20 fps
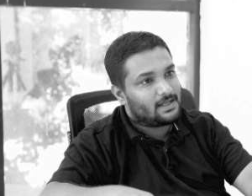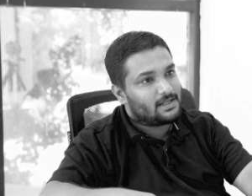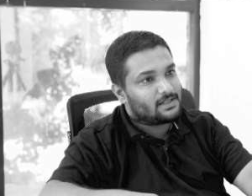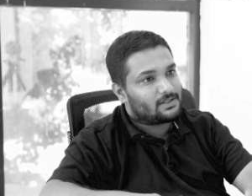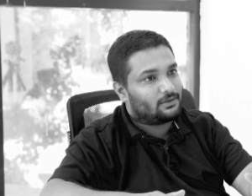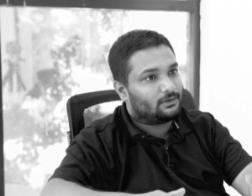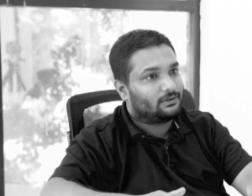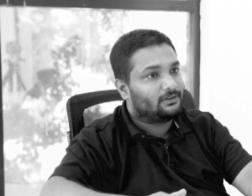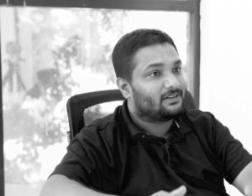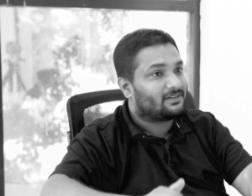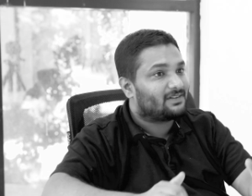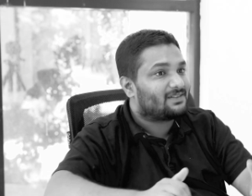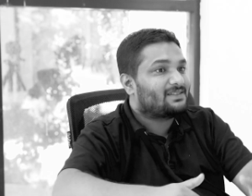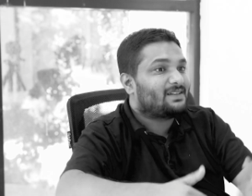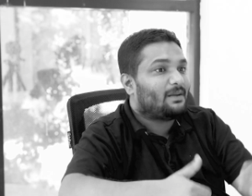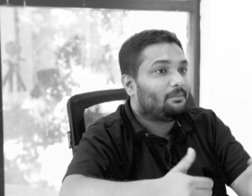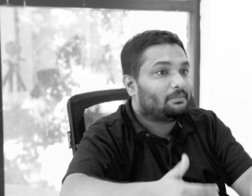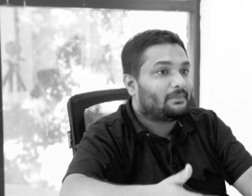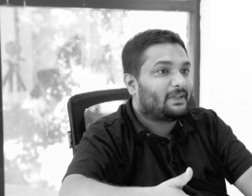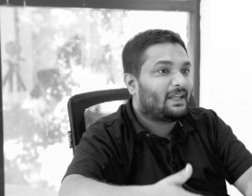So this is
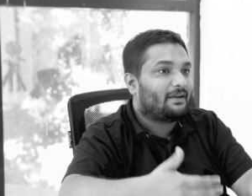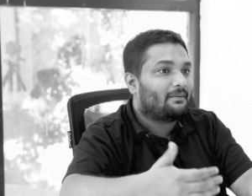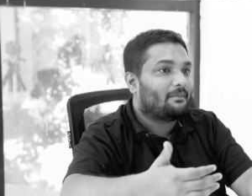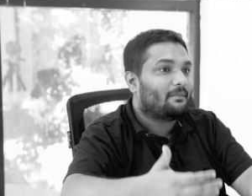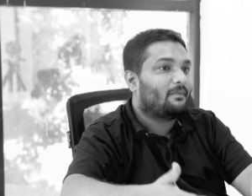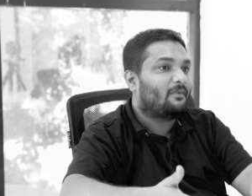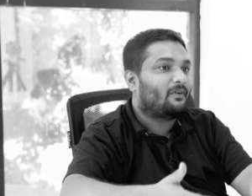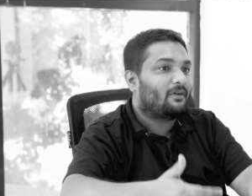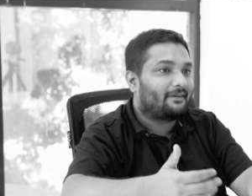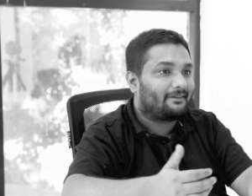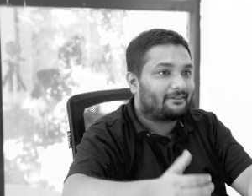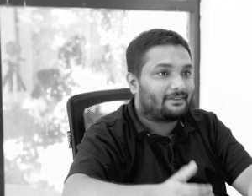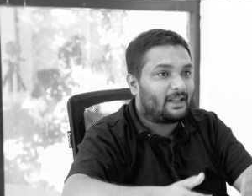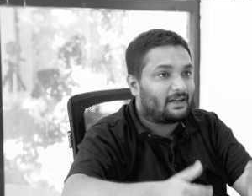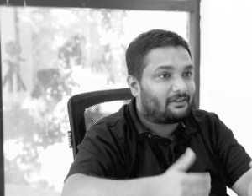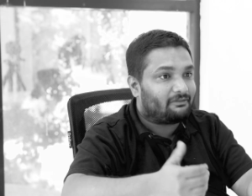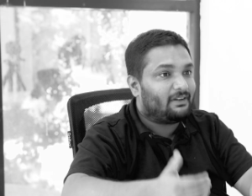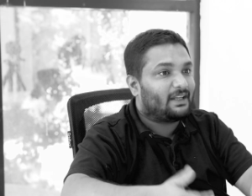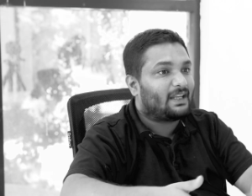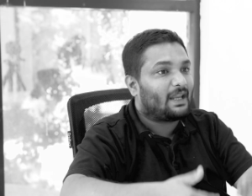something
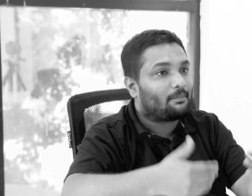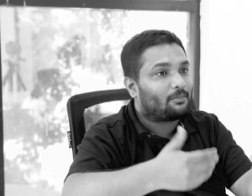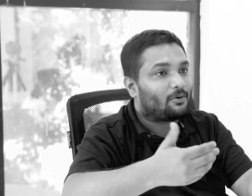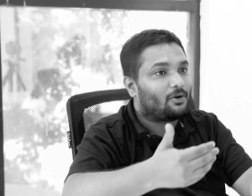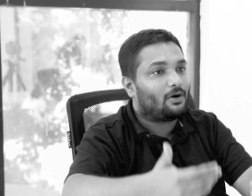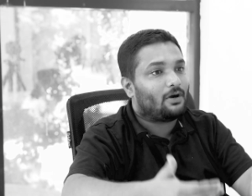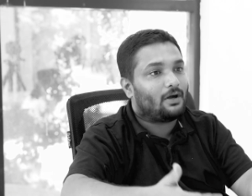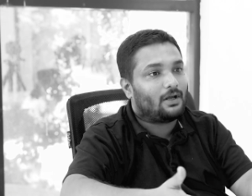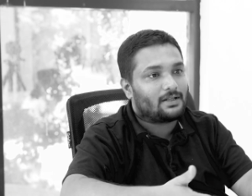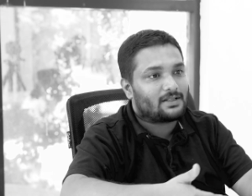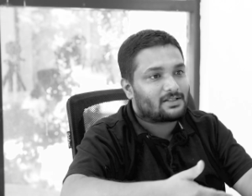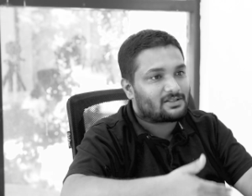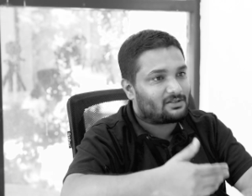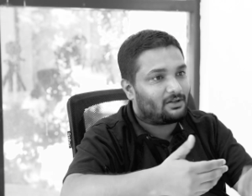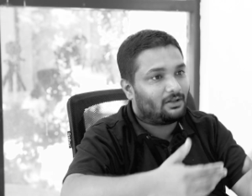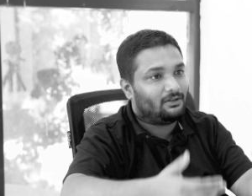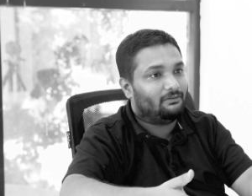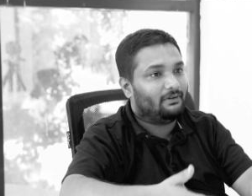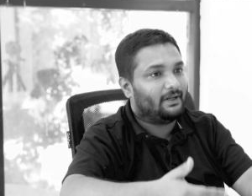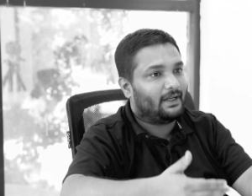that we kept on
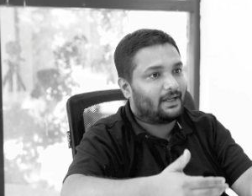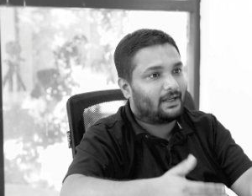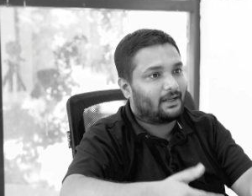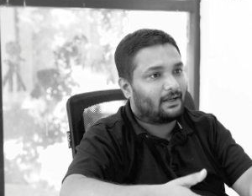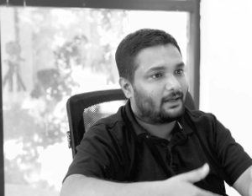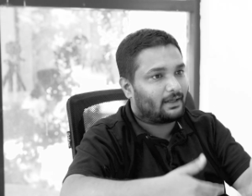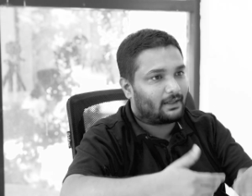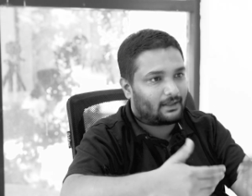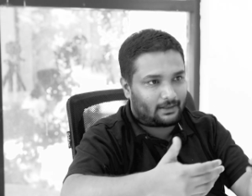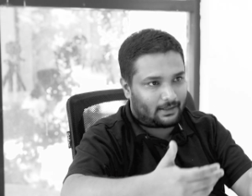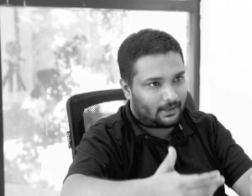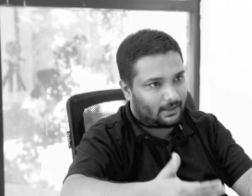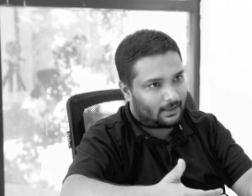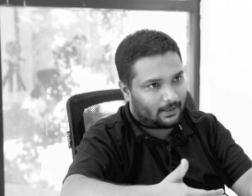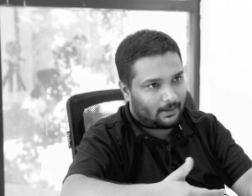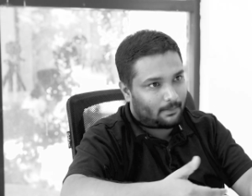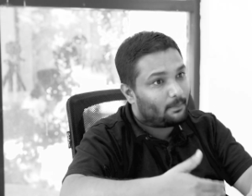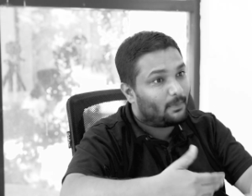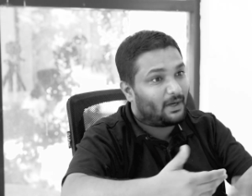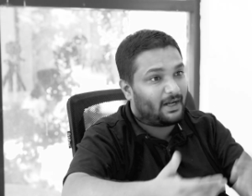solving,
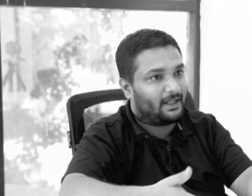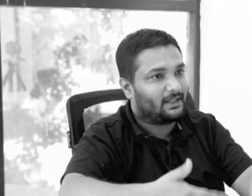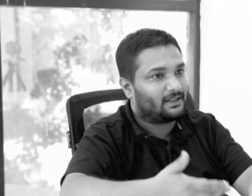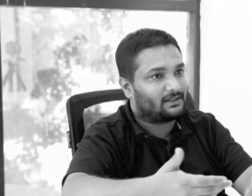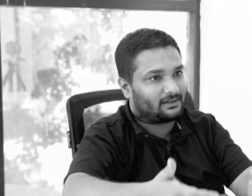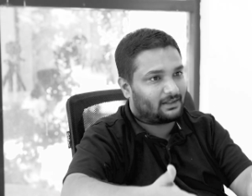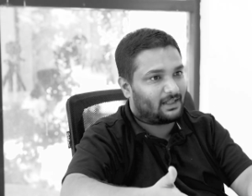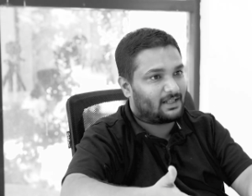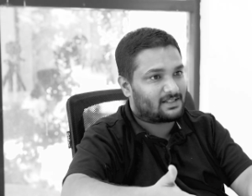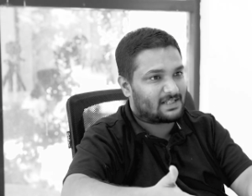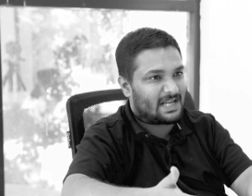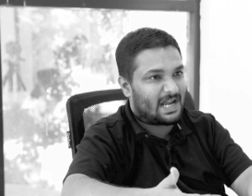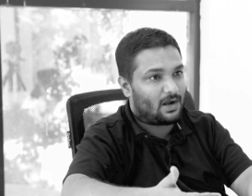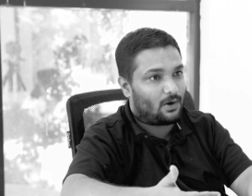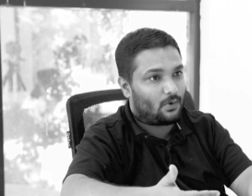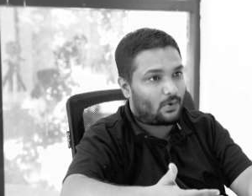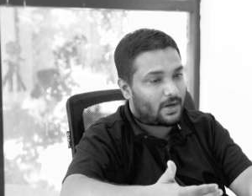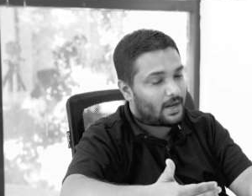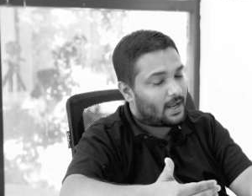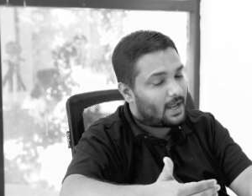building things
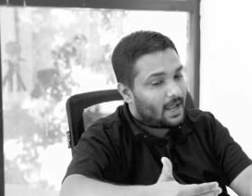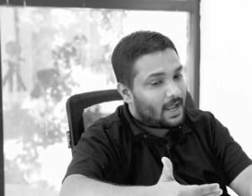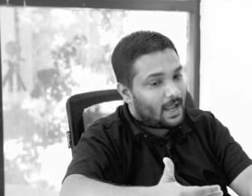out.